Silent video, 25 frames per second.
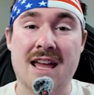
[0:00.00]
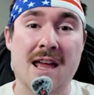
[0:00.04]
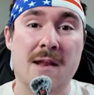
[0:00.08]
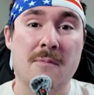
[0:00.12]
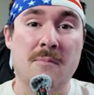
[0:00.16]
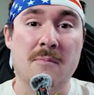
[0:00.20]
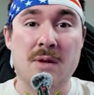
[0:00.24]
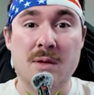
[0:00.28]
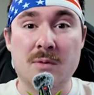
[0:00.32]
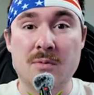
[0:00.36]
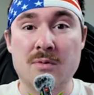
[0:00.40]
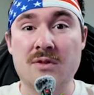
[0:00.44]

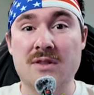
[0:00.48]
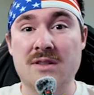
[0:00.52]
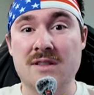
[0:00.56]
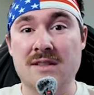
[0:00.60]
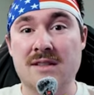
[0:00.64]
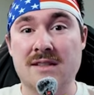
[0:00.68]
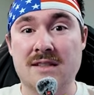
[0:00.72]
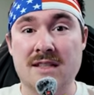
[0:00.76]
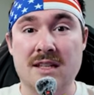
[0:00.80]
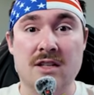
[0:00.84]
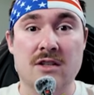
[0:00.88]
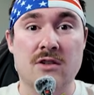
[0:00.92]
and people
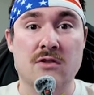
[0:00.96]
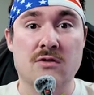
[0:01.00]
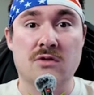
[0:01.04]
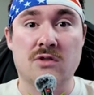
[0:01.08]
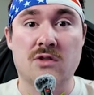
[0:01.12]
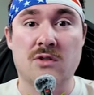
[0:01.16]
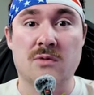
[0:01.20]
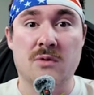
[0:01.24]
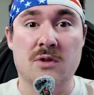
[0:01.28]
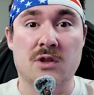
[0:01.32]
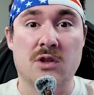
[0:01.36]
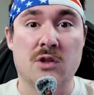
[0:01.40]
just send you
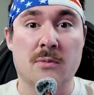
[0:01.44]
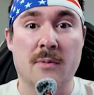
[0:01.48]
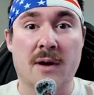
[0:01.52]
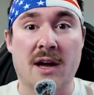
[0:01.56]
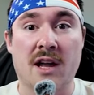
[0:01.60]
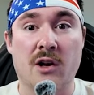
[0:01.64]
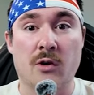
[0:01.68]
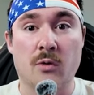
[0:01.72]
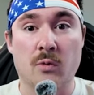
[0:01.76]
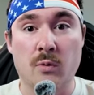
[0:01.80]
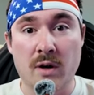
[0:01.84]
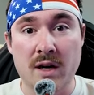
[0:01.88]
Sui no
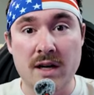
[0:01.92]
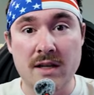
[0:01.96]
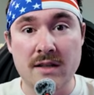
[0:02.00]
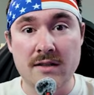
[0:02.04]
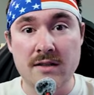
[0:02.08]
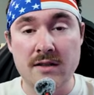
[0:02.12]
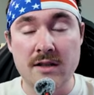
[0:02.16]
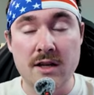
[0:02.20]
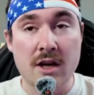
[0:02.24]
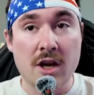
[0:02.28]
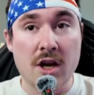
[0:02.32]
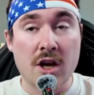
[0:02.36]
matter
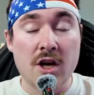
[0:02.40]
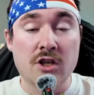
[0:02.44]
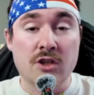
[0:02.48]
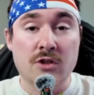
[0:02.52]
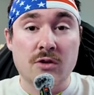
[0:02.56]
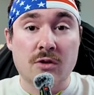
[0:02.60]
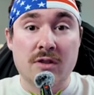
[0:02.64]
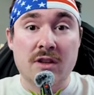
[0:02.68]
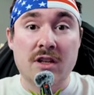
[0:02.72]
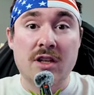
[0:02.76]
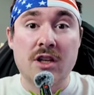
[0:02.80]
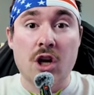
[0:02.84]
what.
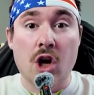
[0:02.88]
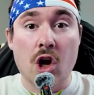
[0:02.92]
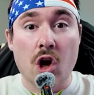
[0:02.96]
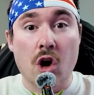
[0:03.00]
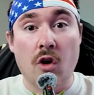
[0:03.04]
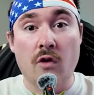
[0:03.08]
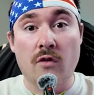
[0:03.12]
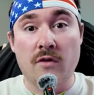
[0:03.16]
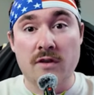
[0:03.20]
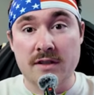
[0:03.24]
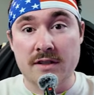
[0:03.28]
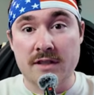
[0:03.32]
So I think
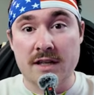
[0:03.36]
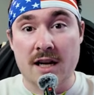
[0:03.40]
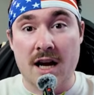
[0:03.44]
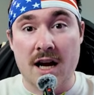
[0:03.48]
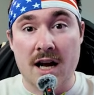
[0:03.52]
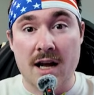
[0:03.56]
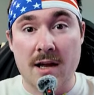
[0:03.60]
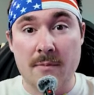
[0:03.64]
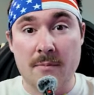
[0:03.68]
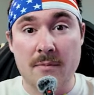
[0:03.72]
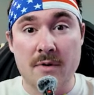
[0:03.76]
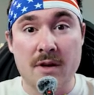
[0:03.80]
over
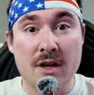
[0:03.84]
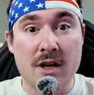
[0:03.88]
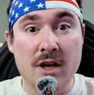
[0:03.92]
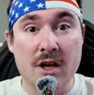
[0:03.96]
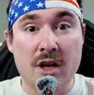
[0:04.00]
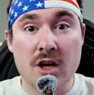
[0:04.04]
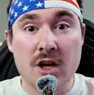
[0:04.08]
time,